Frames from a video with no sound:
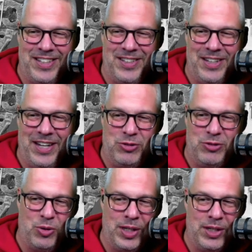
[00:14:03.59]
a
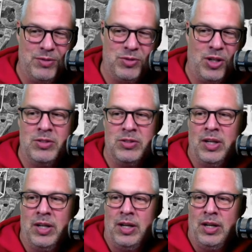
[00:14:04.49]
string of starts.
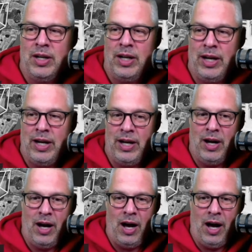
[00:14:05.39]
And
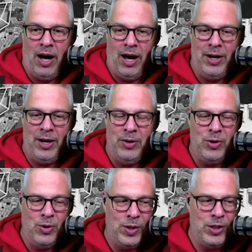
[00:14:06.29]
I don't
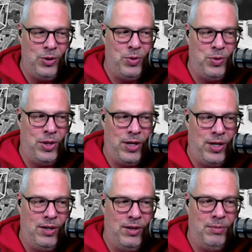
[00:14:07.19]
know what you
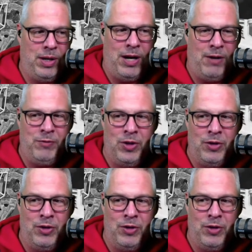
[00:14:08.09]
thought, but after the